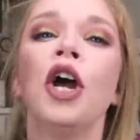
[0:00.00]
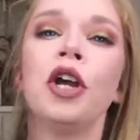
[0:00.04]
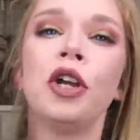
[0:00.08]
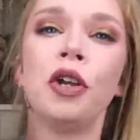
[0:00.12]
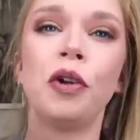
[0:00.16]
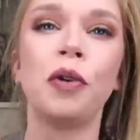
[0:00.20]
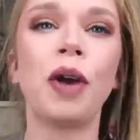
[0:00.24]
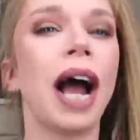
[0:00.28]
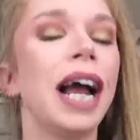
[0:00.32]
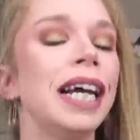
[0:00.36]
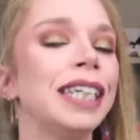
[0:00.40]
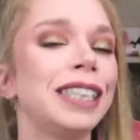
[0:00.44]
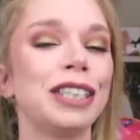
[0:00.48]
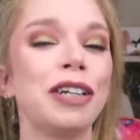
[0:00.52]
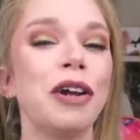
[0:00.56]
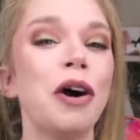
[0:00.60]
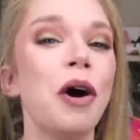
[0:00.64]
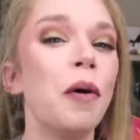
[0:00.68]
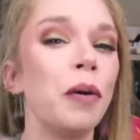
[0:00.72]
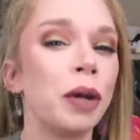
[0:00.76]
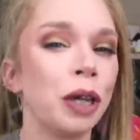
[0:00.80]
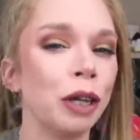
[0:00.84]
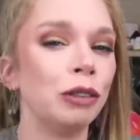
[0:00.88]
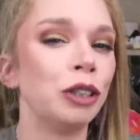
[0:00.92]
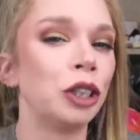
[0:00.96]
You guys
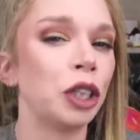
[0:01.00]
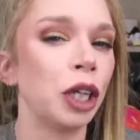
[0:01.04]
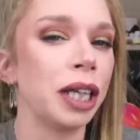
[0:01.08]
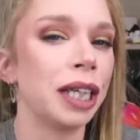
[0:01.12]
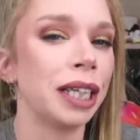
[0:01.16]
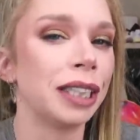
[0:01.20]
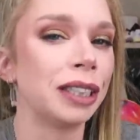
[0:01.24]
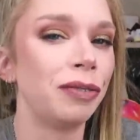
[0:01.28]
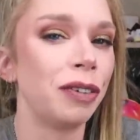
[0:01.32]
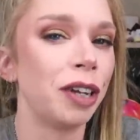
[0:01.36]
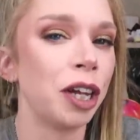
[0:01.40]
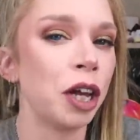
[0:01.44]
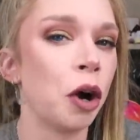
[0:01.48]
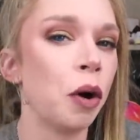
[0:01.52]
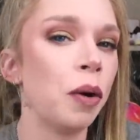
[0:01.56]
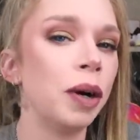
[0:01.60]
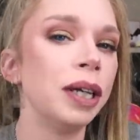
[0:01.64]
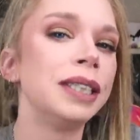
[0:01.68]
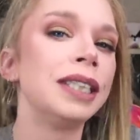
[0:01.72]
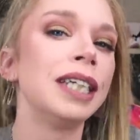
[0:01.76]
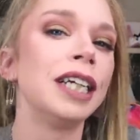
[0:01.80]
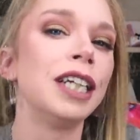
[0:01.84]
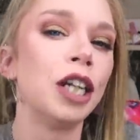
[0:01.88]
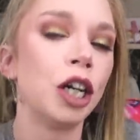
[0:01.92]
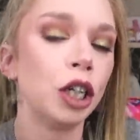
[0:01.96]
know usually this video
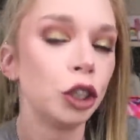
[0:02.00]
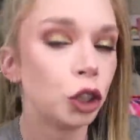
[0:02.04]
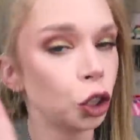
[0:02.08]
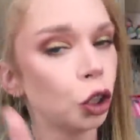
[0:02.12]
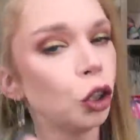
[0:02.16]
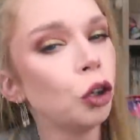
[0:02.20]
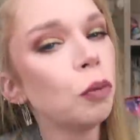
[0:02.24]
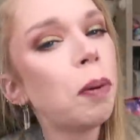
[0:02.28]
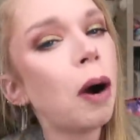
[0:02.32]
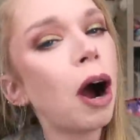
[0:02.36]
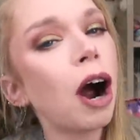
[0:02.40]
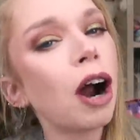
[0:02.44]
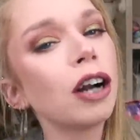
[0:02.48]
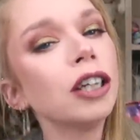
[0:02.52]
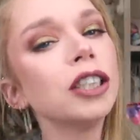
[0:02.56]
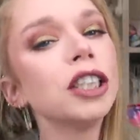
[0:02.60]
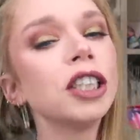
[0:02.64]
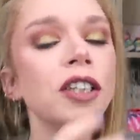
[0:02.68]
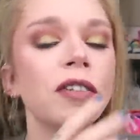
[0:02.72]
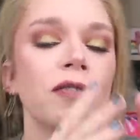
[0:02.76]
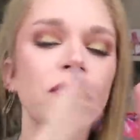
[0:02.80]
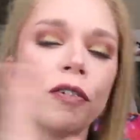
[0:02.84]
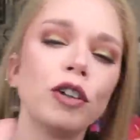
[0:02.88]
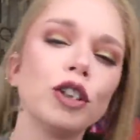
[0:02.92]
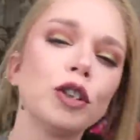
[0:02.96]
is in two parts.
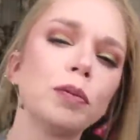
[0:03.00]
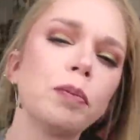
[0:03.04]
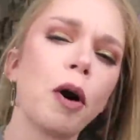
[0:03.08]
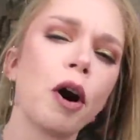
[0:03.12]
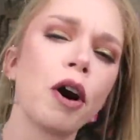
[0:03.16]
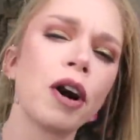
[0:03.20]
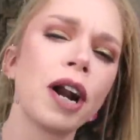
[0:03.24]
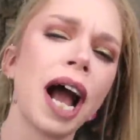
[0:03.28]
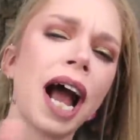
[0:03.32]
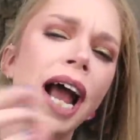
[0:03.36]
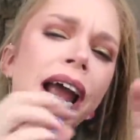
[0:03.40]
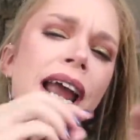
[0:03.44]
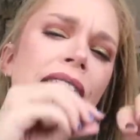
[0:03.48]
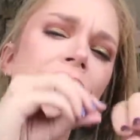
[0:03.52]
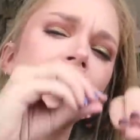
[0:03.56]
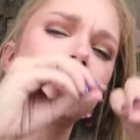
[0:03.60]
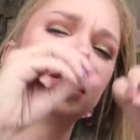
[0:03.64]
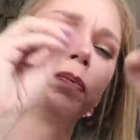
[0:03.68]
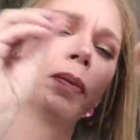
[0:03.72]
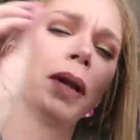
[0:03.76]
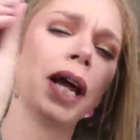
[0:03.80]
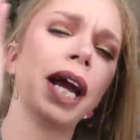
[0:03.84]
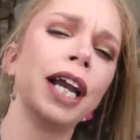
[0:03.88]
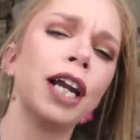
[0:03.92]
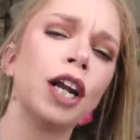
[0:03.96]
The first part I
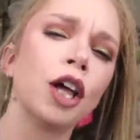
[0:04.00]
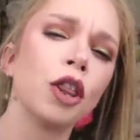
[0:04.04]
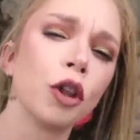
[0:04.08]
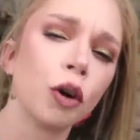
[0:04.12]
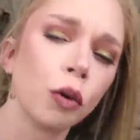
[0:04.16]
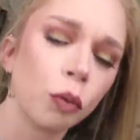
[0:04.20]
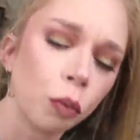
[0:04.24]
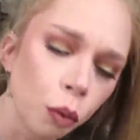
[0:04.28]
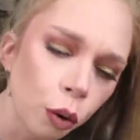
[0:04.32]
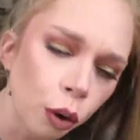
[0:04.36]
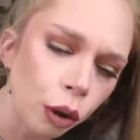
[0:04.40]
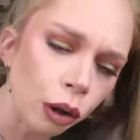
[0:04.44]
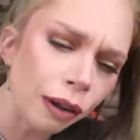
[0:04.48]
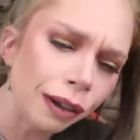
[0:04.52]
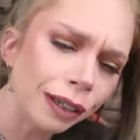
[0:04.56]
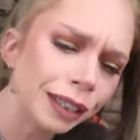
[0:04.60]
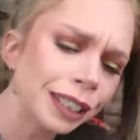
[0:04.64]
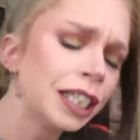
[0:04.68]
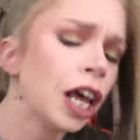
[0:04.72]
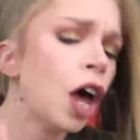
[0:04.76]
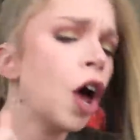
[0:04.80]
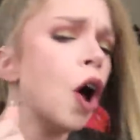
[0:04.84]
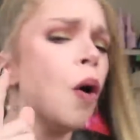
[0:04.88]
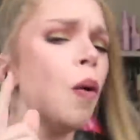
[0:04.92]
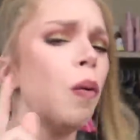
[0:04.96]
explain the
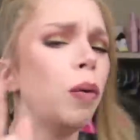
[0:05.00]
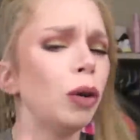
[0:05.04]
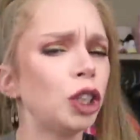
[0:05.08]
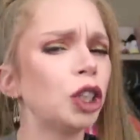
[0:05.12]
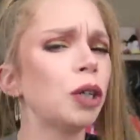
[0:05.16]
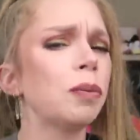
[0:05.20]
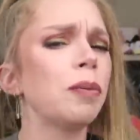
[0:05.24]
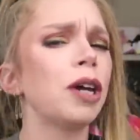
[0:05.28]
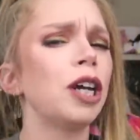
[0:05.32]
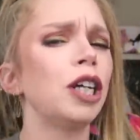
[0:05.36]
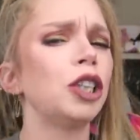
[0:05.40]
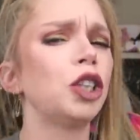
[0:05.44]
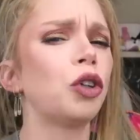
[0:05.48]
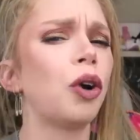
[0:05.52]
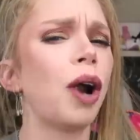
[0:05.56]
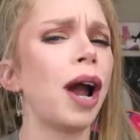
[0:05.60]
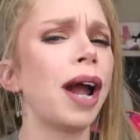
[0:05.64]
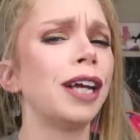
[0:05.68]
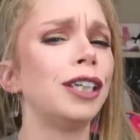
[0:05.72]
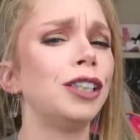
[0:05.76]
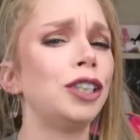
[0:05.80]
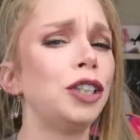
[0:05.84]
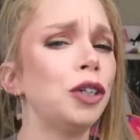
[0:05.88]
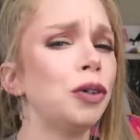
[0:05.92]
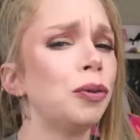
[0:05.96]
rules, which I'm gonna
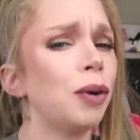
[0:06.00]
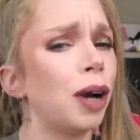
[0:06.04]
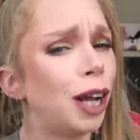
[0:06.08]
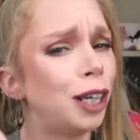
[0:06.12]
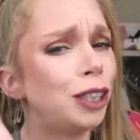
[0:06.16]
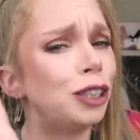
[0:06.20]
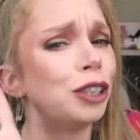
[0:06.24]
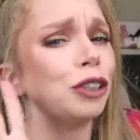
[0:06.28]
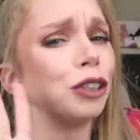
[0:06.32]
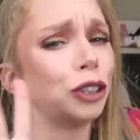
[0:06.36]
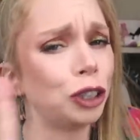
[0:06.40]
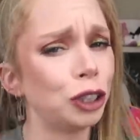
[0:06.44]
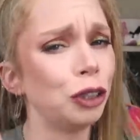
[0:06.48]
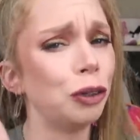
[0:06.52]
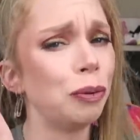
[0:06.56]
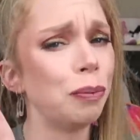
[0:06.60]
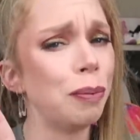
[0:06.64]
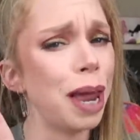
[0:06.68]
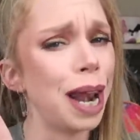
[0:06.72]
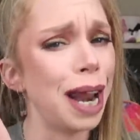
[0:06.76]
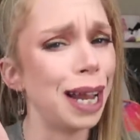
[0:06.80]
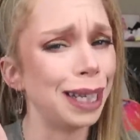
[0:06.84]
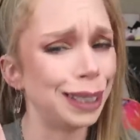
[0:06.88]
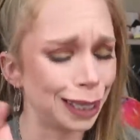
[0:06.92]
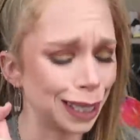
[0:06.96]
try and do under two
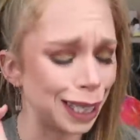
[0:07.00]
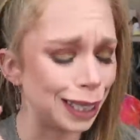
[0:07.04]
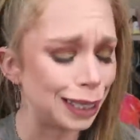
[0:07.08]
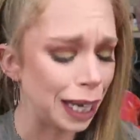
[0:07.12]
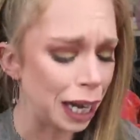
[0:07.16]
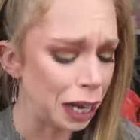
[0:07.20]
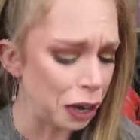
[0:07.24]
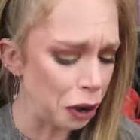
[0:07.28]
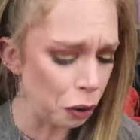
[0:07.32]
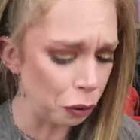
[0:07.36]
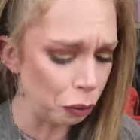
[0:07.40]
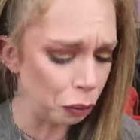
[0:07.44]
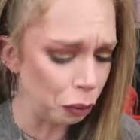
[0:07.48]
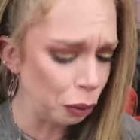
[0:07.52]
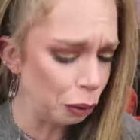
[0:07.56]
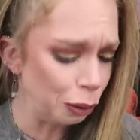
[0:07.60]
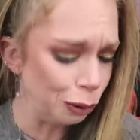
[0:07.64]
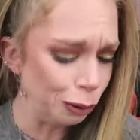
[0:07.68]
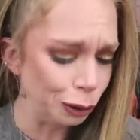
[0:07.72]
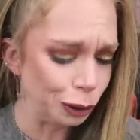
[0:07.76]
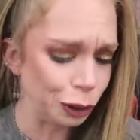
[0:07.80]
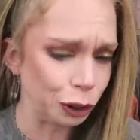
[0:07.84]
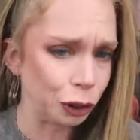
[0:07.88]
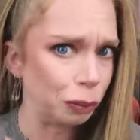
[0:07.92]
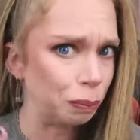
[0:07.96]
minutes because I know
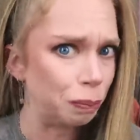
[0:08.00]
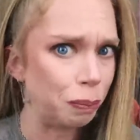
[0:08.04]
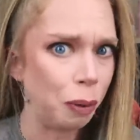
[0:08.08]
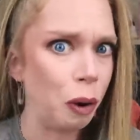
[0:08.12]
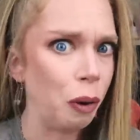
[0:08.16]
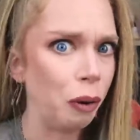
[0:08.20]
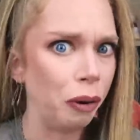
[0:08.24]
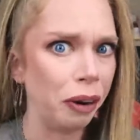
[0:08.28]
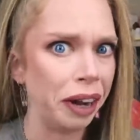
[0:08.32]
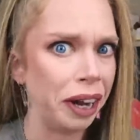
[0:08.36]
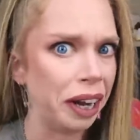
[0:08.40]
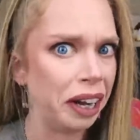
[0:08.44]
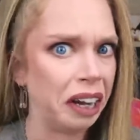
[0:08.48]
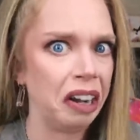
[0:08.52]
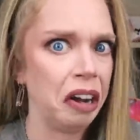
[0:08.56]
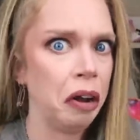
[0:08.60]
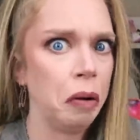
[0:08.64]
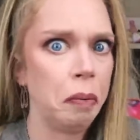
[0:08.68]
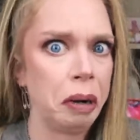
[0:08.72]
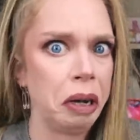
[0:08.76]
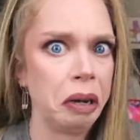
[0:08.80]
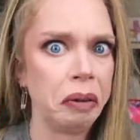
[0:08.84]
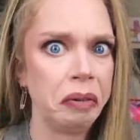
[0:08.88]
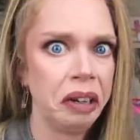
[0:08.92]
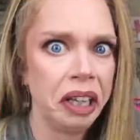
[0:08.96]
rules are boring and
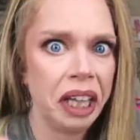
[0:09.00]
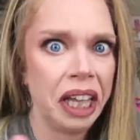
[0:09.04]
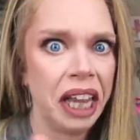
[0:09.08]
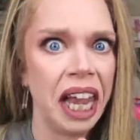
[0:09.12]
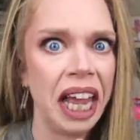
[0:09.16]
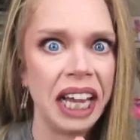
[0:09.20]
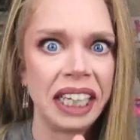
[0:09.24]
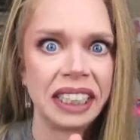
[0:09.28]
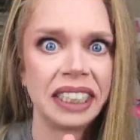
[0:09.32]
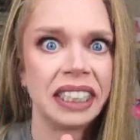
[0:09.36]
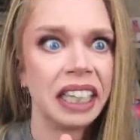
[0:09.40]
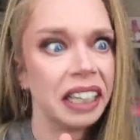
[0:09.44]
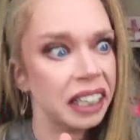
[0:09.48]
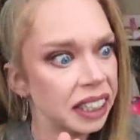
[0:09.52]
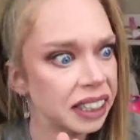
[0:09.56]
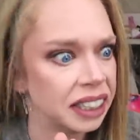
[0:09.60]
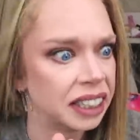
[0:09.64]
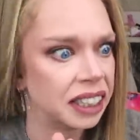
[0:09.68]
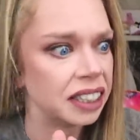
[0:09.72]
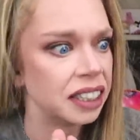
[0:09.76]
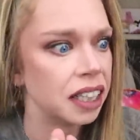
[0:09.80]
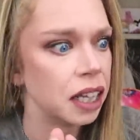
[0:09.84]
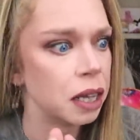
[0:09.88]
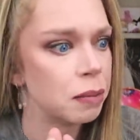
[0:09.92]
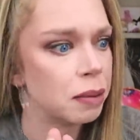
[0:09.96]
nobody really likes to
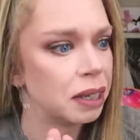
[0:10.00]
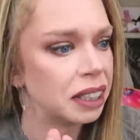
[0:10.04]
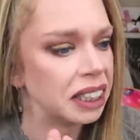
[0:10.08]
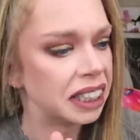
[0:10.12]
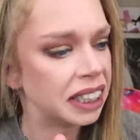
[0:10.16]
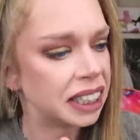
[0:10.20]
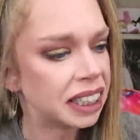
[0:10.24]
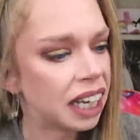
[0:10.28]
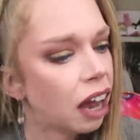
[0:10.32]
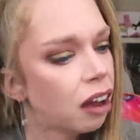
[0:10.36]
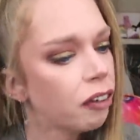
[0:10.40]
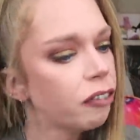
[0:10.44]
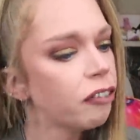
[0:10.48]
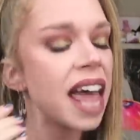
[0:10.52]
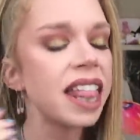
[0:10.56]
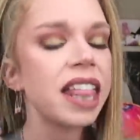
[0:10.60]
listen to them and stuff.